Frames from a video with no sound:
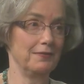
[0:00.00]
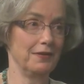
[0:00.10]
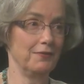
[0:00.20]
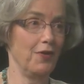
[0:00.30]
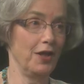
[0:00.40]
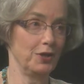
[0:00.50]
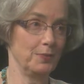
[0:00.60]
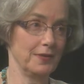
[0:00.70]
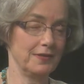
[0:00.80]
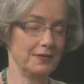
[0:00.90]
the
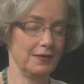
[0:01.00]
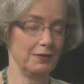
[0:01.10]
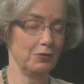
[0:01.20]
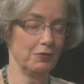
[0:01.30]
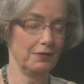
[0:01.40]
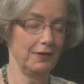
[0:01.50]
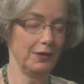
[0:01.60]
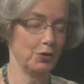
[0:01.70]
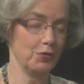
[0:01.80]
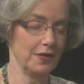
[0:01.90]
volume is in,
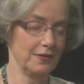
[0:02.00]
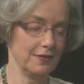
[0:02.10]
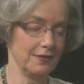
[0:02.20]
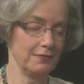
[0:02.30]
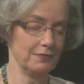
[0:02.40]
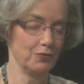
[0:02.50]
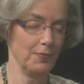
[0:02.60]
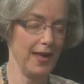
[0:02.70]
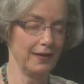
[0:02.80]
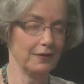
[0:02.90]
increases
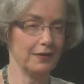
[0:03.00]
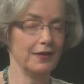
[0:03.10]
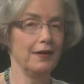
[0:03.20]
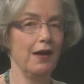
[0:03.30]
dramatically.